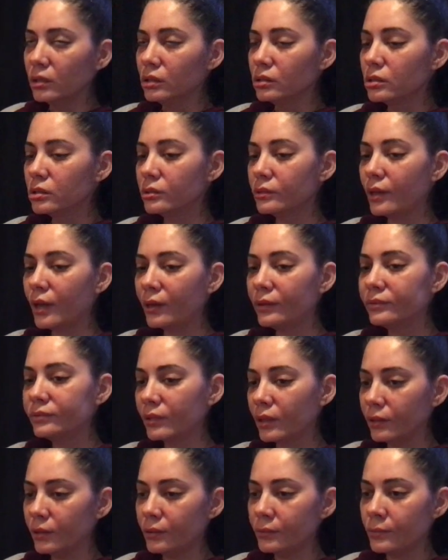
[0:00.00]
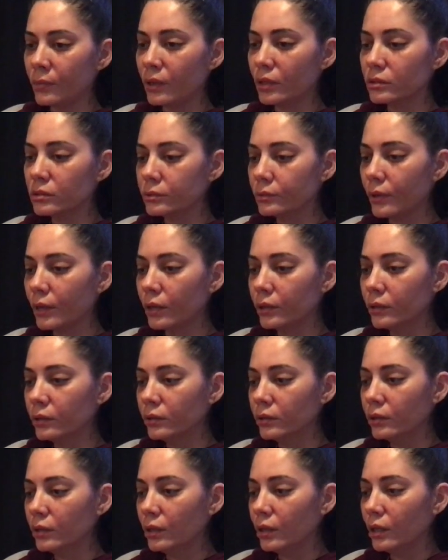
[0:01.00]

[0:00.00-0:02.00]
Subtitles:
So that affected me as well.